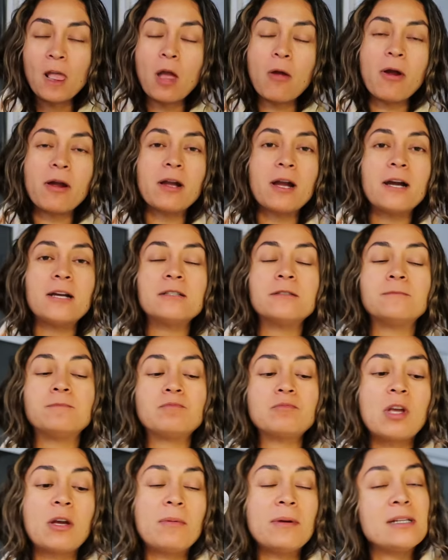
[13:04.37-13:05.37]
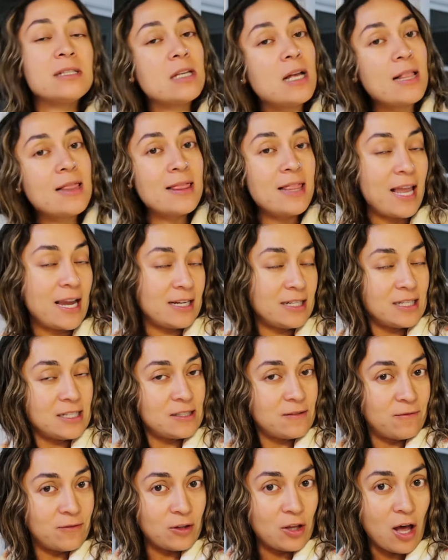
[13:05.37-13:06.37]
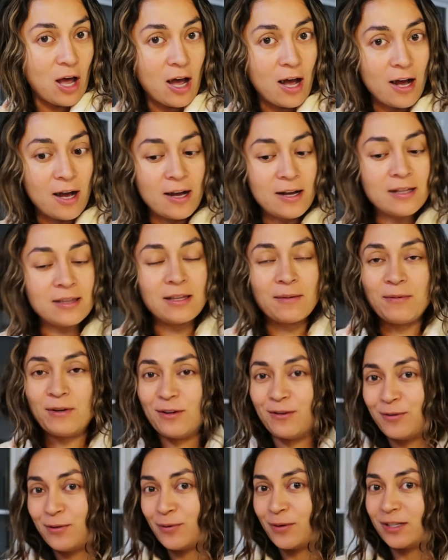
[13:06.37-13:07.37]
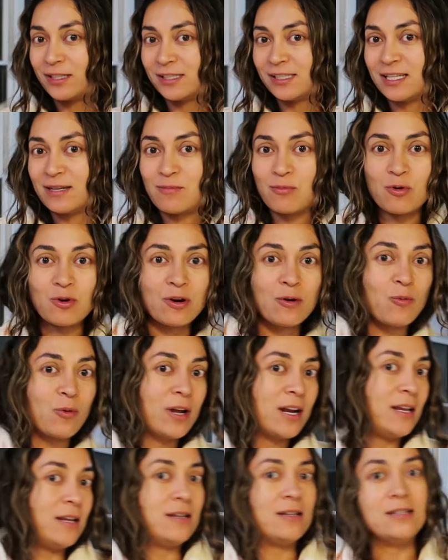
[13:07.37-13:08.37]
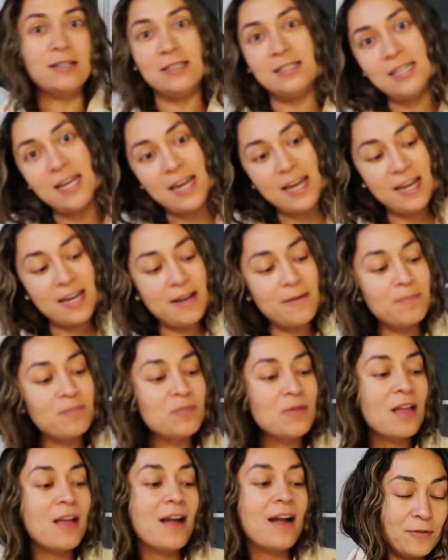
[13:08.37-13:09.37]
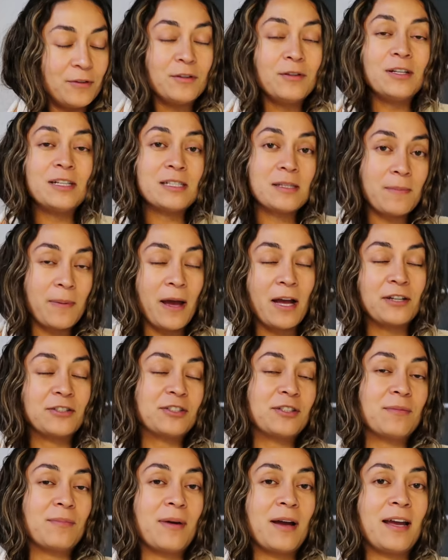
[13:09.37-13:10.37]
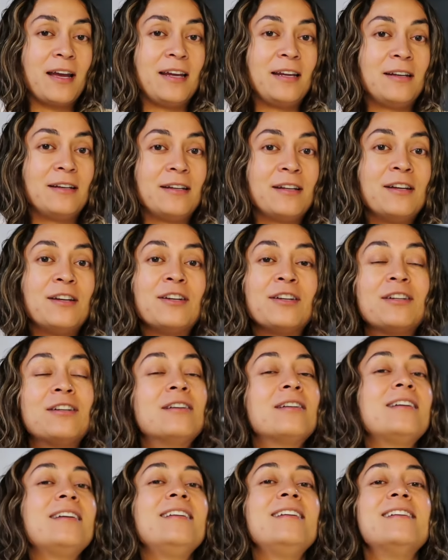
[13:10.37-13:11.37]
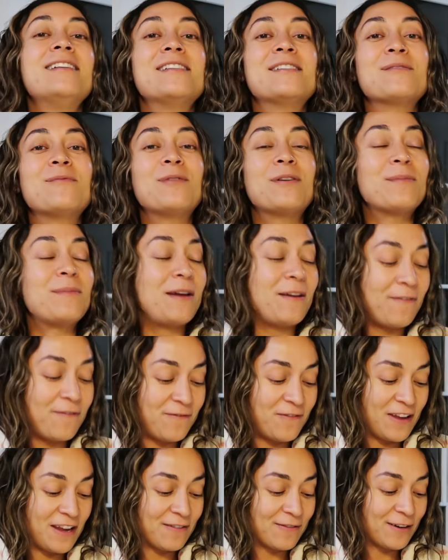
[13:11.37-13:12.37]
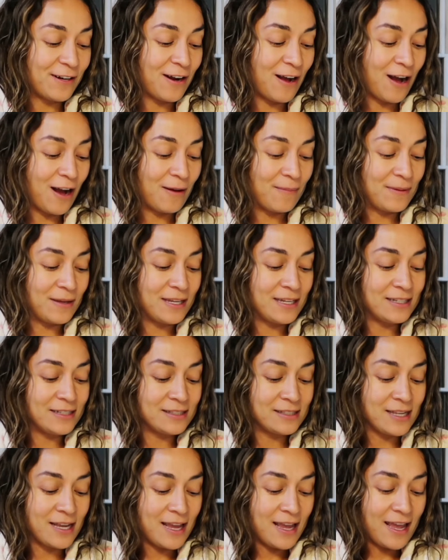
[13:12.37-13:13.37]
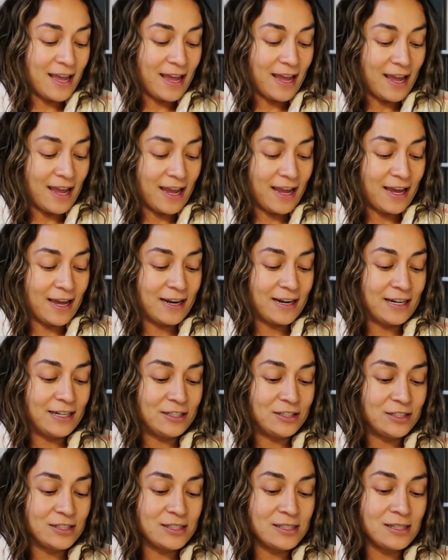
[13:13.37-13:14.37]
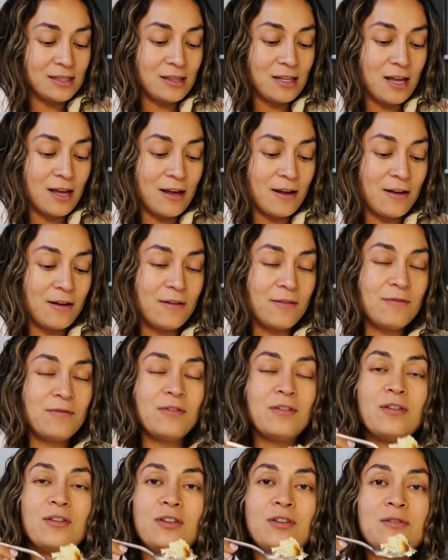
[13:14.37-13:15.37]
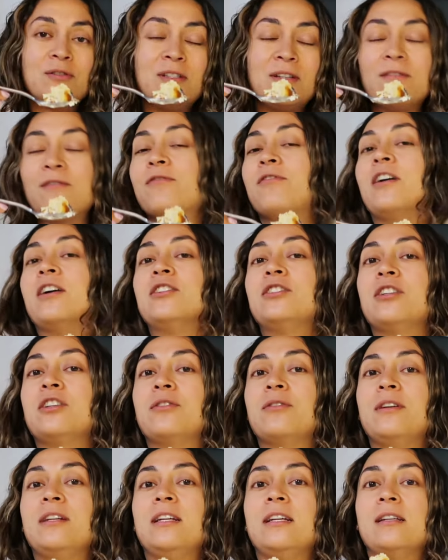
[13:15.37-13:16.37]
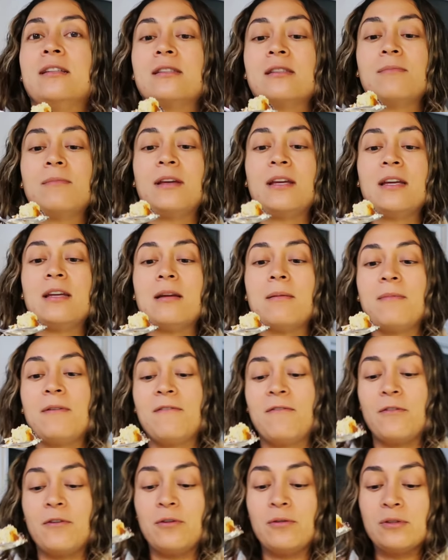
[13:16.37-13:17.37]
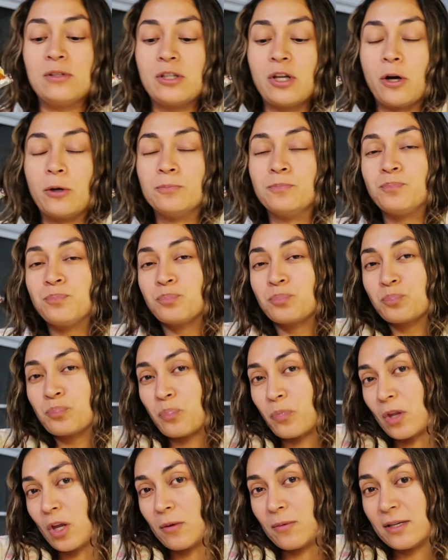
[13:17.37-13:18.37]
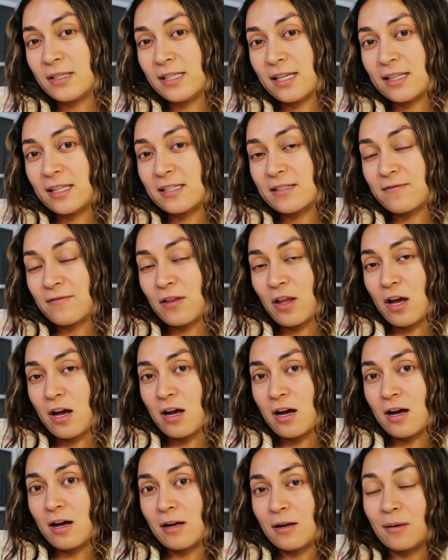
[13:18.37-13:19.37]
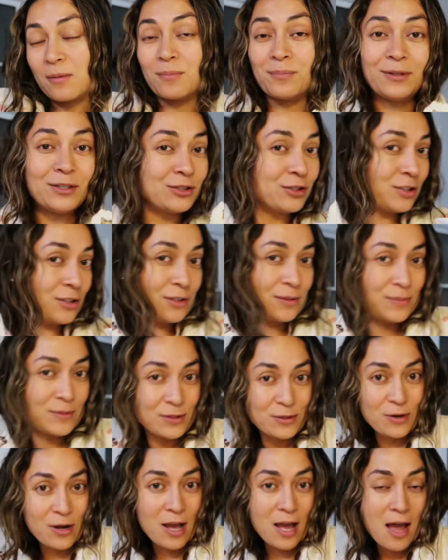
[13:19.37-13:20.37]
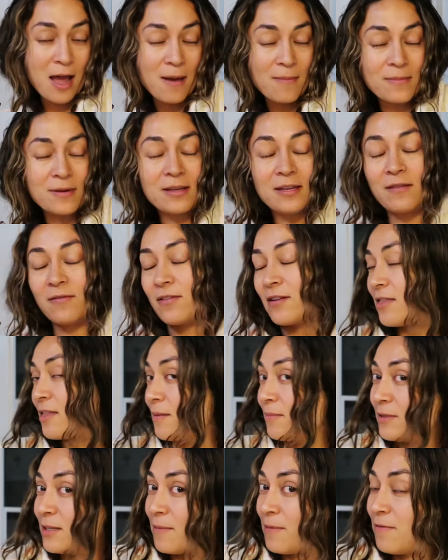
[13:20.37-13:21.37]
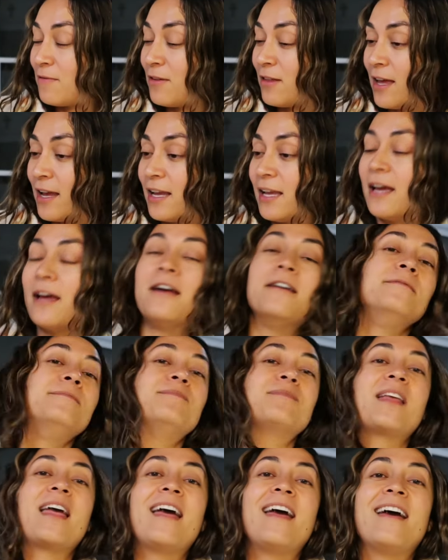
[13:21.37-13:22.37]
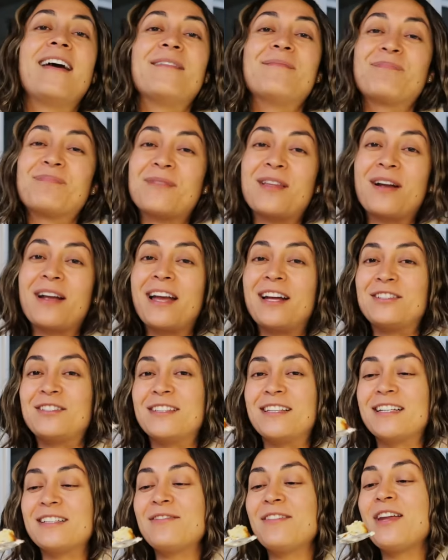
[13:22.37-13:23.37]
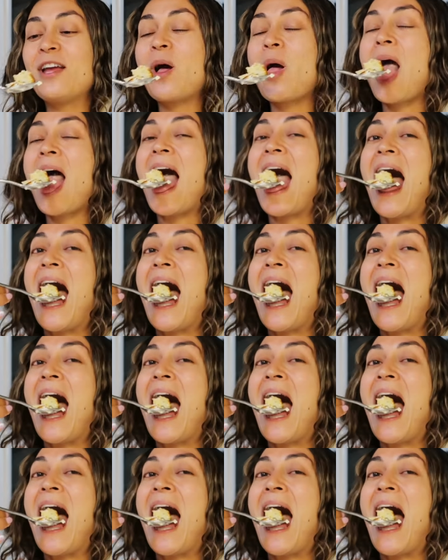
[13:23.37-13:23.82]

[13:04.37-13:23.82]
All right guys, I hope you guys like this vlog. Let me know if you want to see more on what I eat in a day. Food is a passion of mine. Cooking is one of my favorite hobbies. And I just love using fresh ingredients and making yummy food. So I hope you guys like this vlog. Be sure to subscribe, give it a thumbs up if you like it, and catch you in the next video.